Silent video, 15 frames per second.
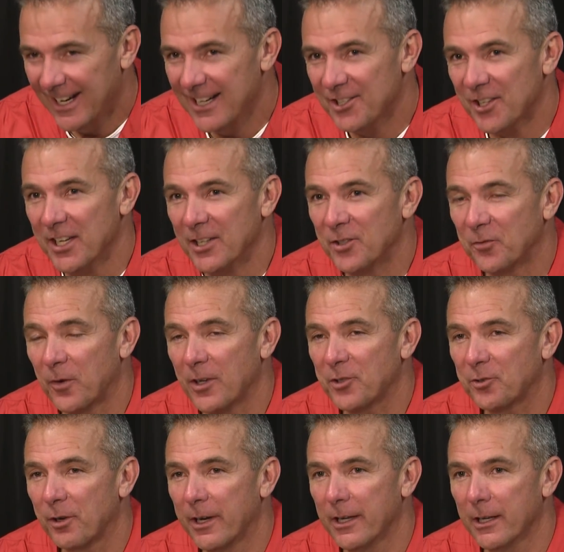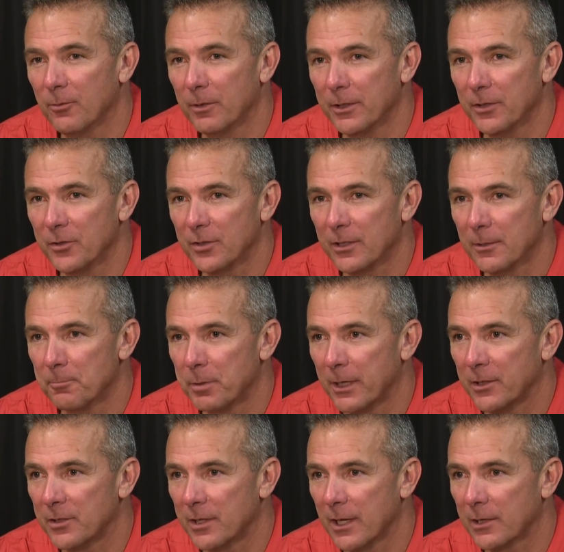I just, it's frustrating when you see a
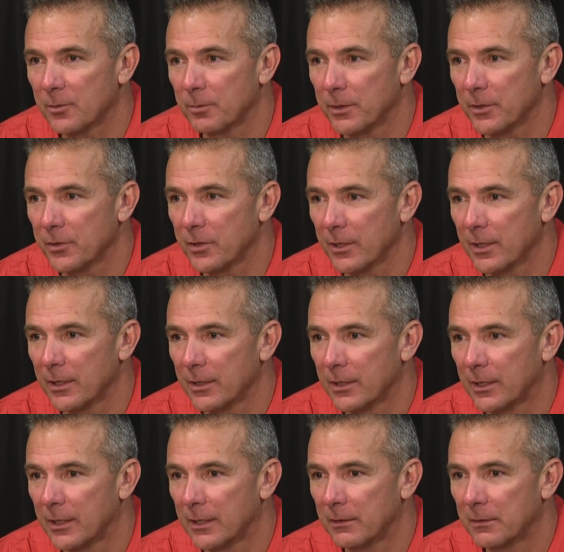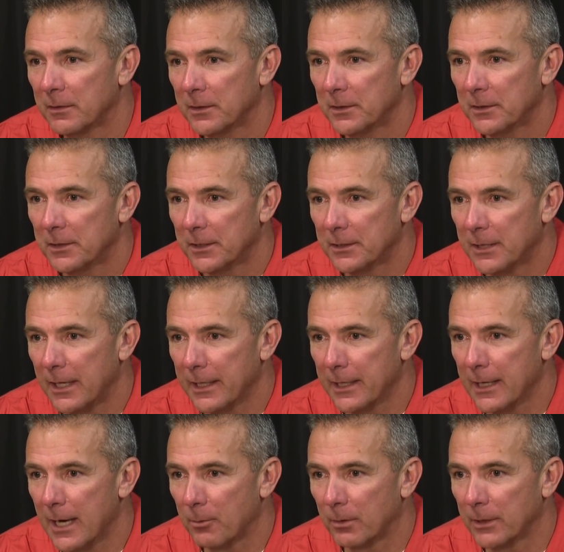pick six, when you see a, a, a, tight
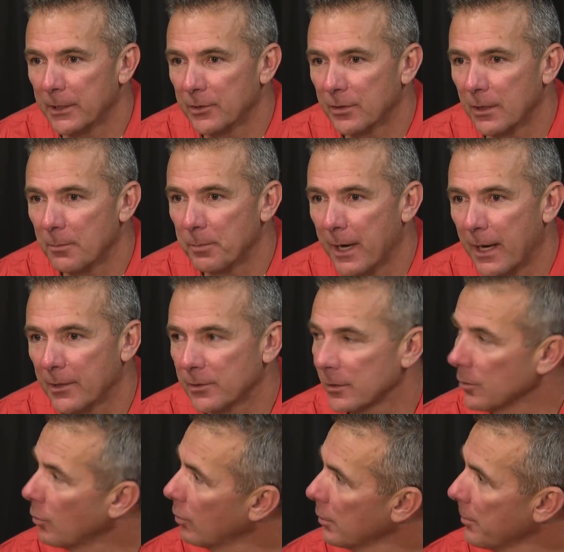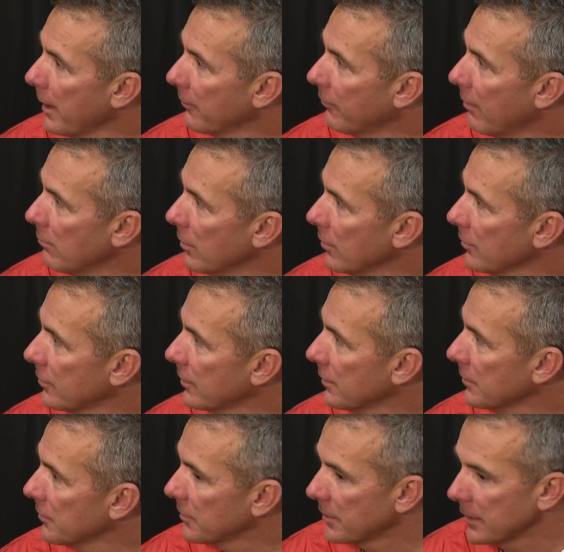end not release on a pass and the quarterback fumbles, and
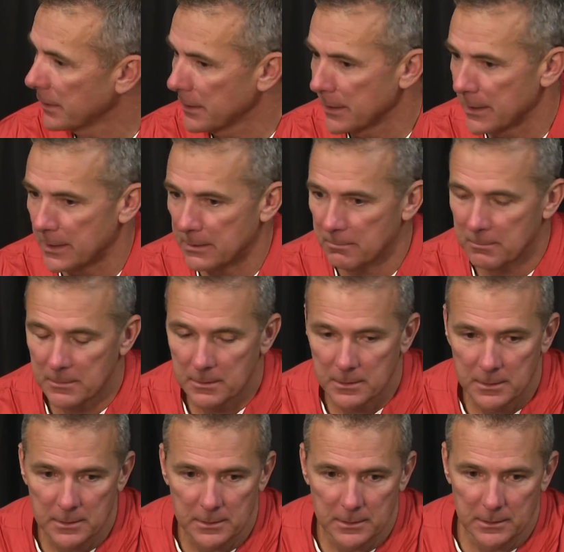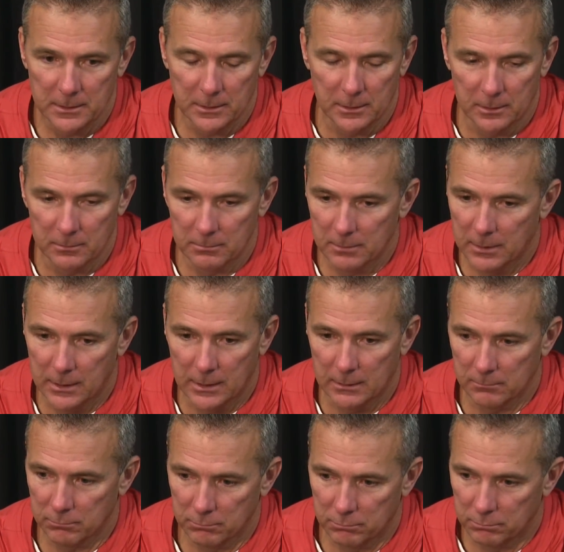you see, uh, you know,
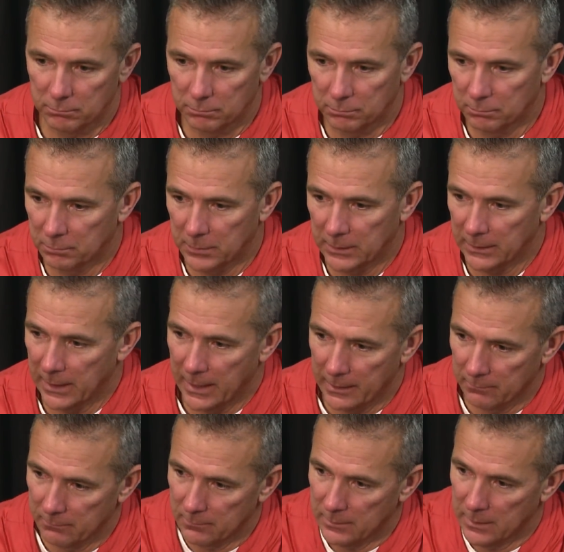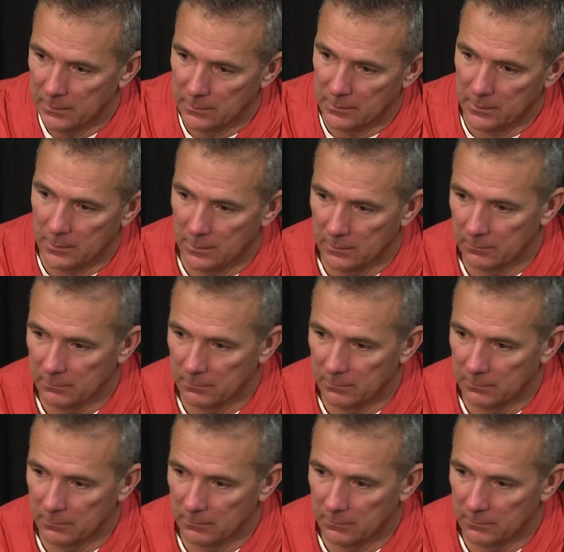uh, a guy that uh,